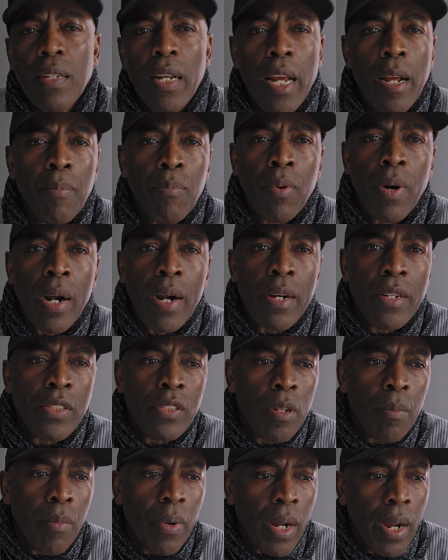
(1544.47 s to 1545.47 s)
Like prayer is
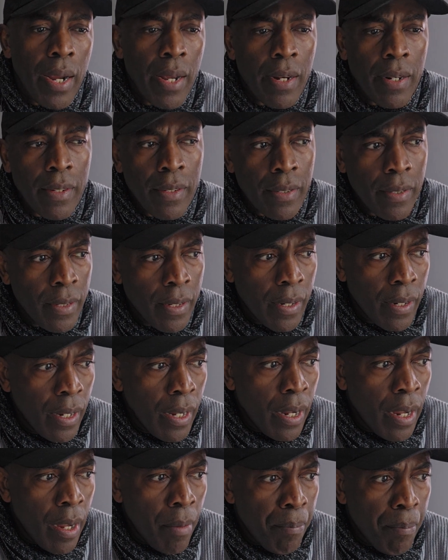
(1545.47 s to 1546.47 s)
some kind of
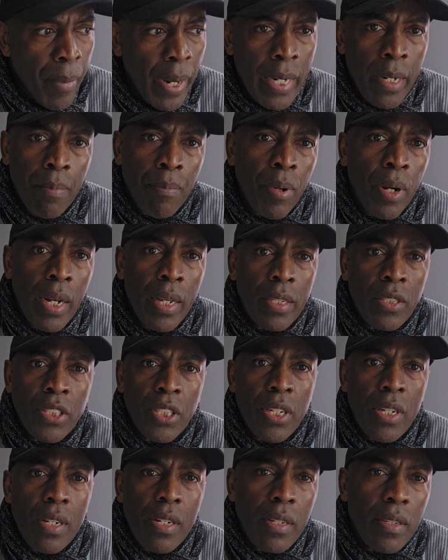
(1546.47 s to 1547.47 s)

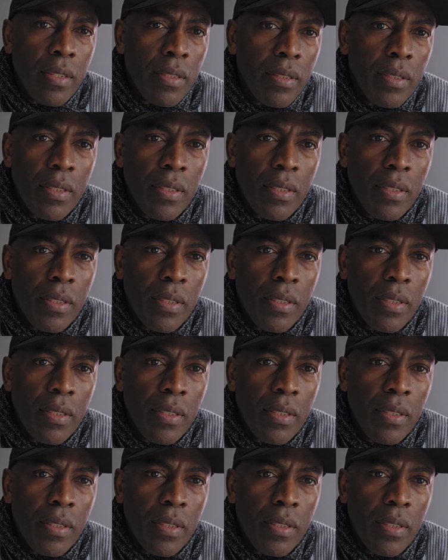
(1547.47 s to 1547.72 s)
manipulation